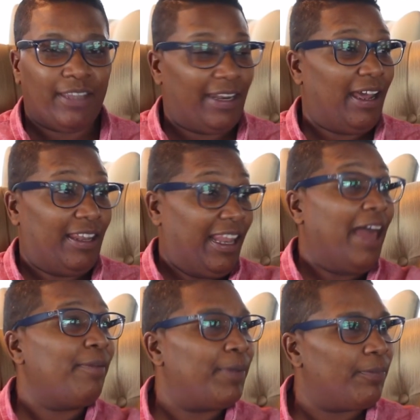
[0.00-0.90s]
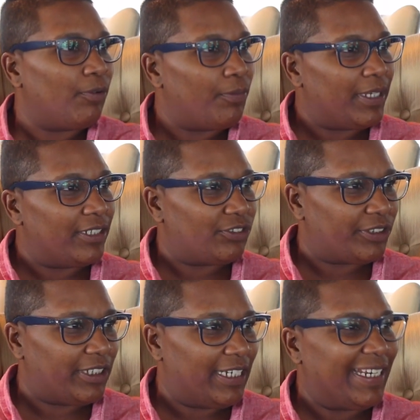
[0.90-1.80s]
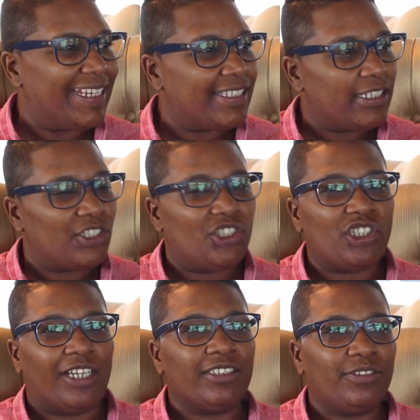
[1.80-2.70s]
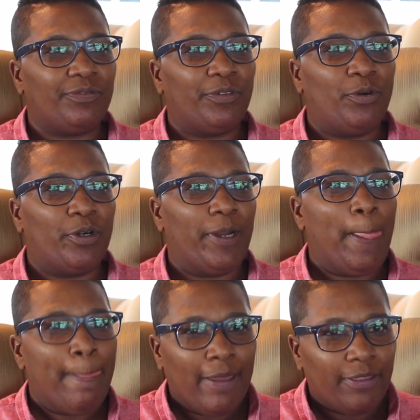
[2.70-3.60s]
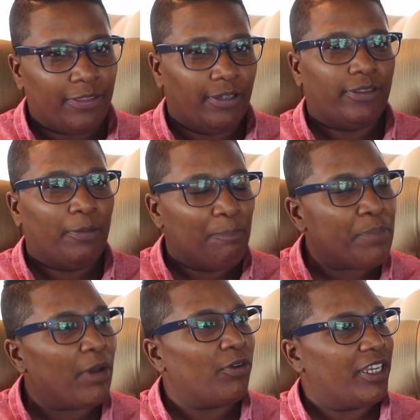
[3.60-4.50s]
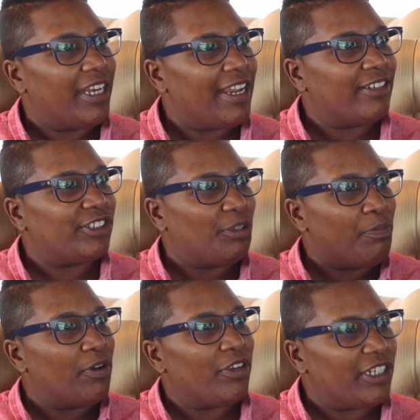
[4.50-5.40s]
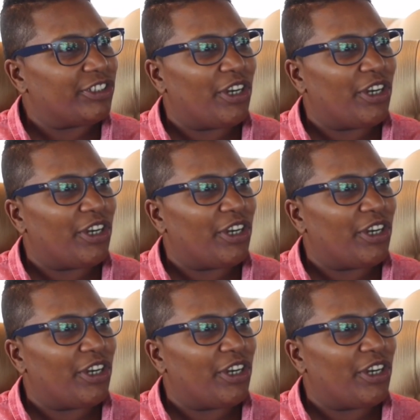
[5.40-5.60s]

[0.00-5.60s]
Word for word: that a lot of people will be interested in. Is hmm. it just for the, the billionaires, the millionaires,